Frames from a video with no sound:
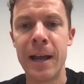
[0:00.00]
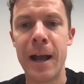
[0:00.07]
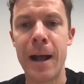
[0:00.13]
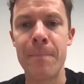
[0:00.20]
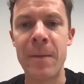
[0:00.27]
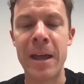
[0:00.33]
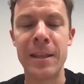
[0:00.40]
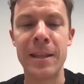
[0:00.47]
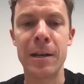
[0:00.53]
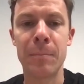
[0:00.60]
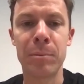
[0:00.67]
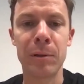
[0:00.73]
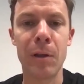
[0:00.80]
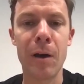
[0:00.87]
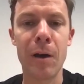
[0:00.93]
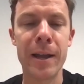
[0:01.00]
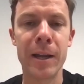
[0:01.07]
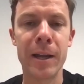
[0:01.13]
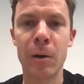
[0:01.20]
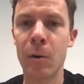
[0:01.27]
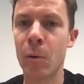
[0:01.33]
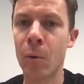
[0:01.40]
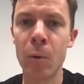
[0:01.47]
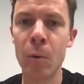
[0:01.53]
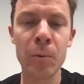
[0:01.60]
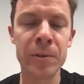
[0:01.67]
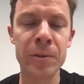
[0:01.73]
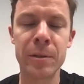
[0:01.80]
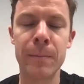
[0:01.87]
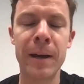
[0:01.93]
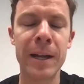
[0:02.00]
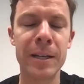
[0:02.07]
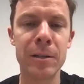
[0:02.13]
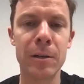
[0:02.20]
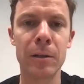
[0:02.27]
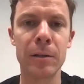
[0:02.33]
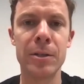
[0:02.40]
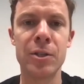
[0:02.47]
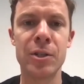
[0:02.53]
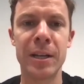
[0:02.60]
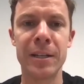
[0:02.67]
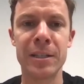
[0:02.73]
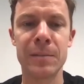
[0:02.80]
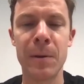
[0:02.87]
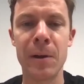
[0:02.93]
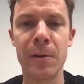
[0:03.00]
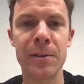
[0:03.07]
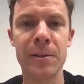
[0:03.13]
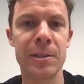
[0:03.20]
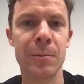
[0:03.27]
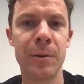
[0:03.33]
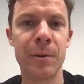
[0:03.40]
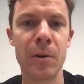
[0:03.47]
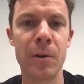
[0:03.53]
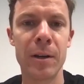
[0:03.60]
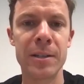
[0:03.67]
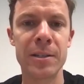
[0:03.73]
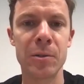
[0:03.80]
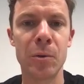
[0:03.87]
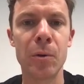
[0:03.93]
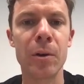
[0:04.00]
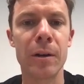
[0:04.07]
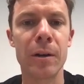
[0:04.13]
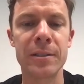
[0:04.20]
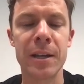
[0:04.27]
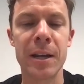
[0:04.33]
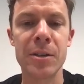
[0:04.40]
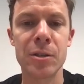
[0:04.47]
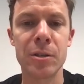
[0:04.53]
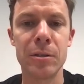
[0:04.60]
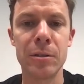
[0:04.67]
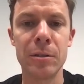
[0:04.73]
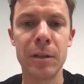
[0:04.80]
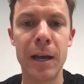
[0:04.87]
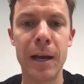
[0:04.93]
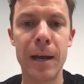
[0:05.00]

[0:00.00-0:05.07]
And then applying all the domain knowledge and experience that we've got as an organization